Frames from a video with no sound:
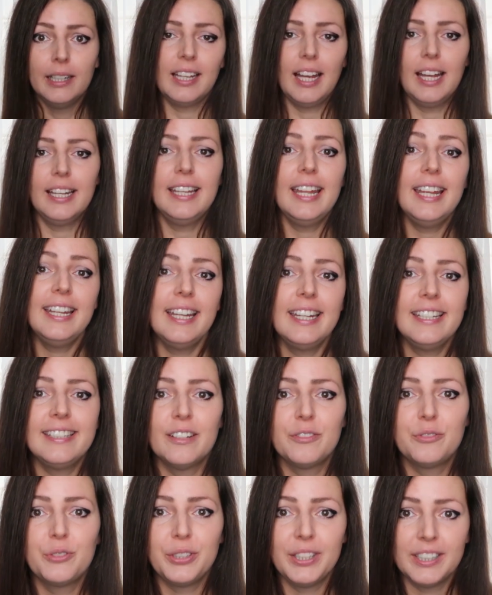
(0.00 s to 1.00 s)
and then I'd
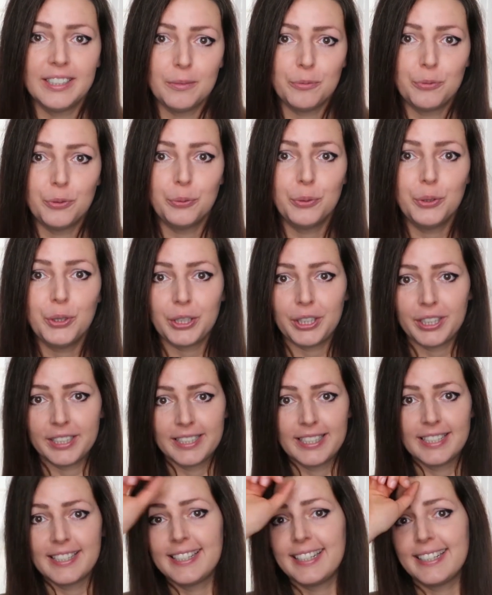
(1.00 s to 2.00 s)
have to get up for work
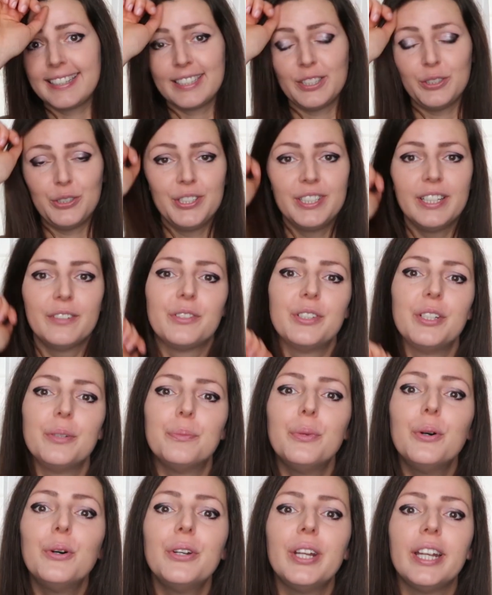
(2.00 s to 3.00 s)
6 or 7 in the
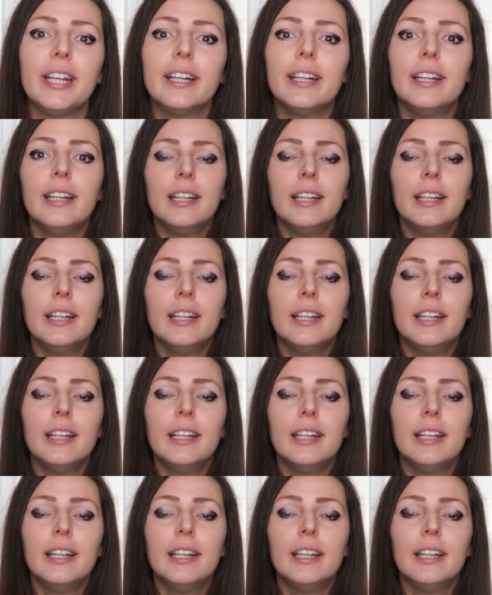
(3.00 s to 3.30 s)
morning,